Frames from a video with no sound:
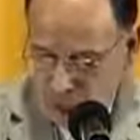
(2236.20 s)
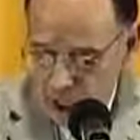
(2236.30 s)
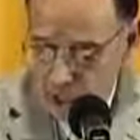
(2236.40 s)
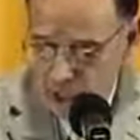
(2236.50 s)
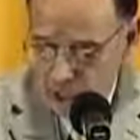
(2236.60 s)

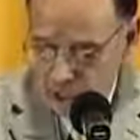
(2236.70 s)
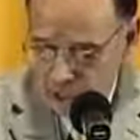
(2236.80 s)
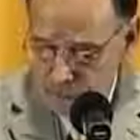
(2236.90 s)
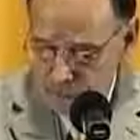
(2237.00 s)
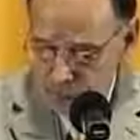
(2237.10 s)

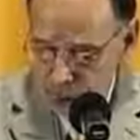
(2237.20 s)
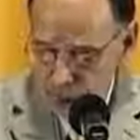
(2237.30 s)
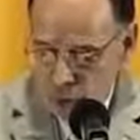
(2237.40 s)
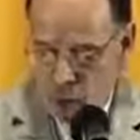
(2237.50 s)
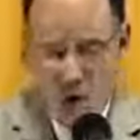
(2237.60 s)
Abraham
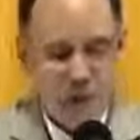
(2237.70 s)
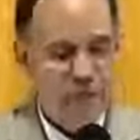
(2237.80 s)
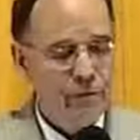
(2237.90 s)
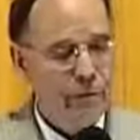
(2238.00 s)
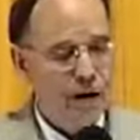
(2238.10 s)
was called
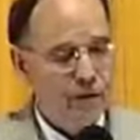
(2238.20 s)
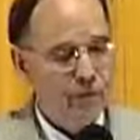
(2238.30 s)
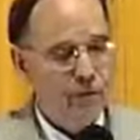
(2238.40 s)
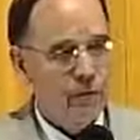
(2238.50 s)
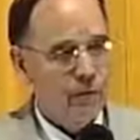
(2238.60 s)
the
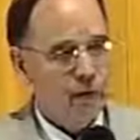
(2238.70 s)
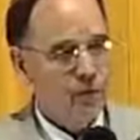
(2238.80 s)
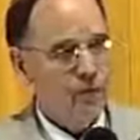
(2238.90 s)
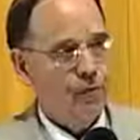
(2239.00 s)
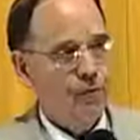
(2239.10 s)
father of the
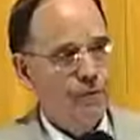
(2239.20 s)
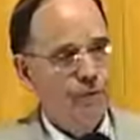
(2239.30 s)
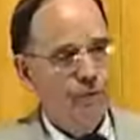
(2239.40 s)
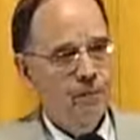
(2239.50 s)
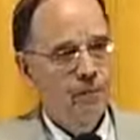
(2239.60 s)
faithful.
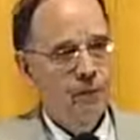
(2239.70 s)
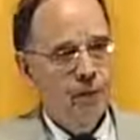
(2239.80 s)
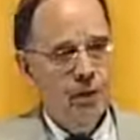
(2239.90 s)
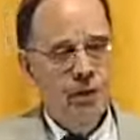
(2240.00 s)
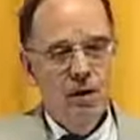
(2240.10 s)

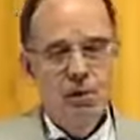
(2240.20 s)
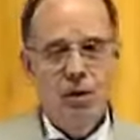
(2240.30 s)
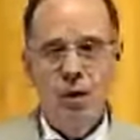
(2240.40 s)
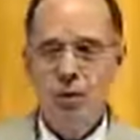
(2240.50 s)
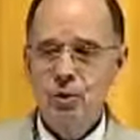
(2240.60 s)

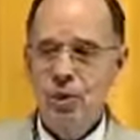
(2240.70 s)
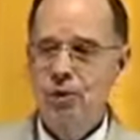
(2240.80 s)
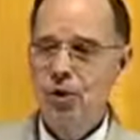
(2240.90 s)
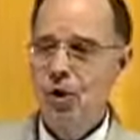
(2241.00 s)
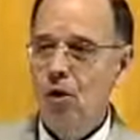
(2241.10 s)
But what was
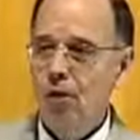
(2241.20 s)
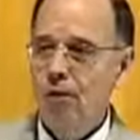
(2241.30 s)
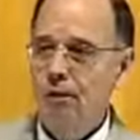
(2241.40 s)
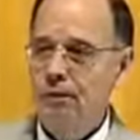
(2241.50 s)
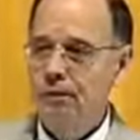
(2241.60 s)
Eve called?